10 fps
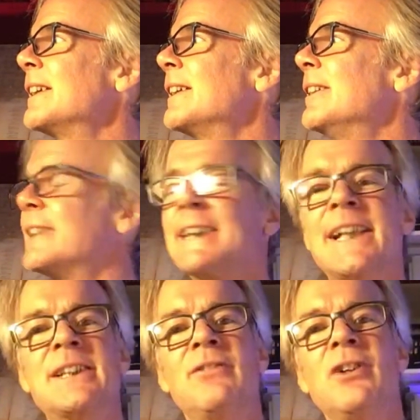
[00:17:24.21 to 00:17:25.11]
There's a
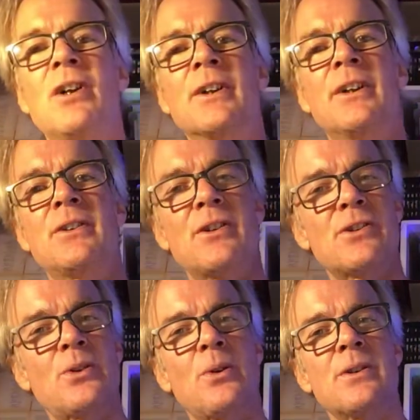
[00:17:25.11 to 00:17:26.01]
sense of longing to this
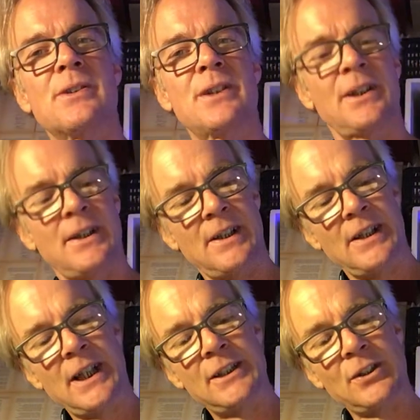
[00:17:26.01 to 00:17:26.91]
chord, isn't there?
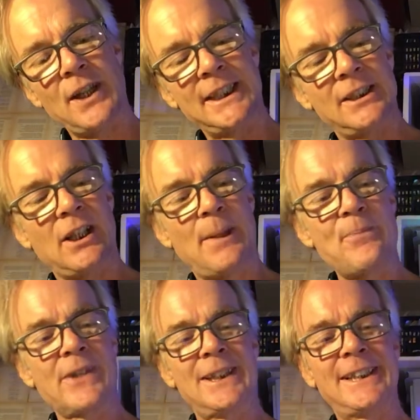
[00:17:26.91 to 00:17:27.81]
And so that's
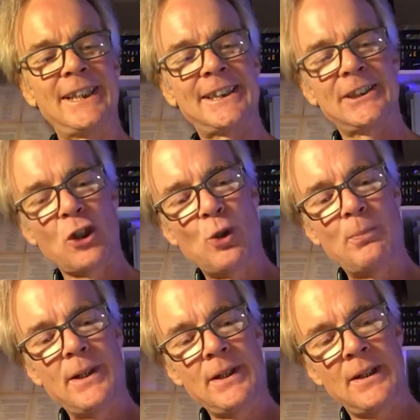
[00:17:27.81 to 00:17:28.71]
6 is
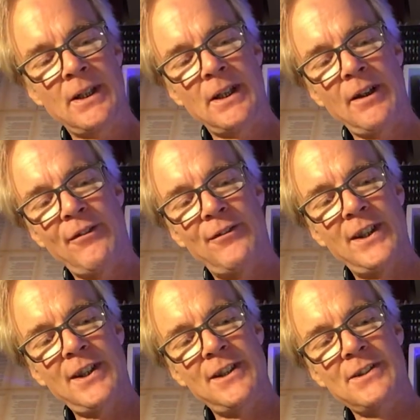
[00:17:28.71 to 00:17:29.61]
open,
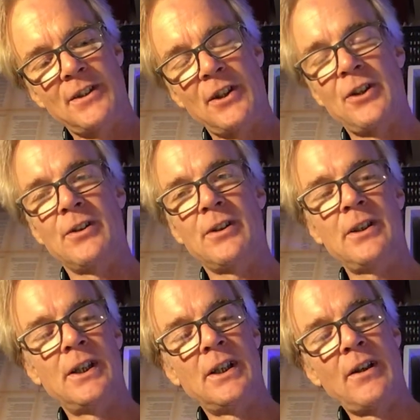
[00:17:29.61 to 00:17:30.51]
5th is on the 3rd,
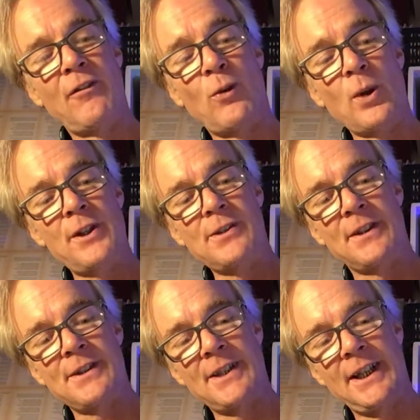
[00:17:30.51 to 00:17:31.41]
4th is
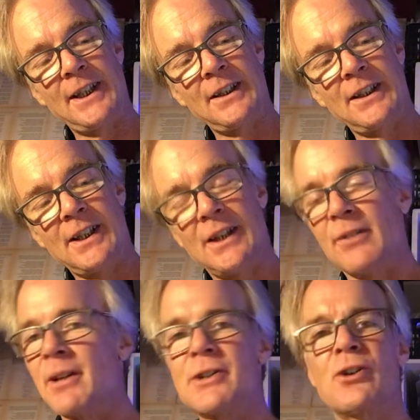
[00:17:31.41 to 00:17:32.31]
on the 2nd, and the
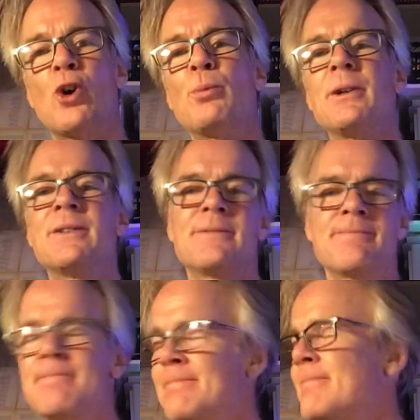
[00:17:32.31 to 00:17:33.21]
rest are open.